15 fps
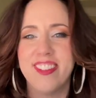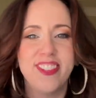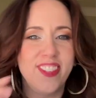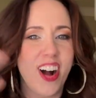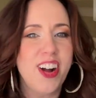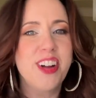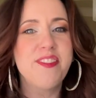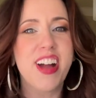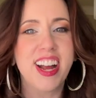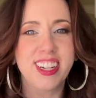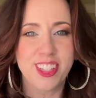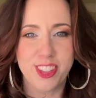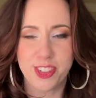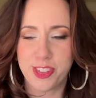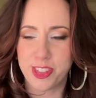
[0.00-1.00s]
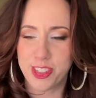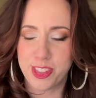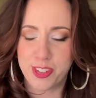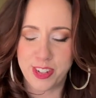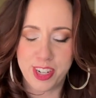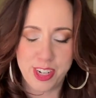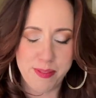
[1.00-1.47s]
Welcome back to the Julie
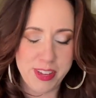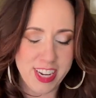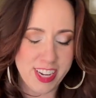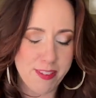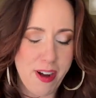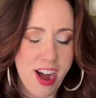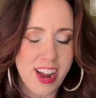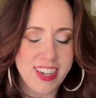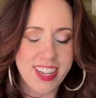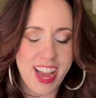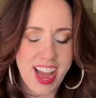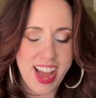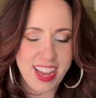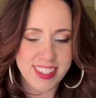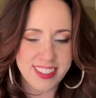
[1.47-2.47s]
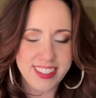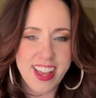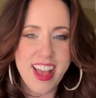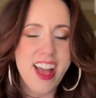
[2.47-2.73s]
Story Comedic Podcast.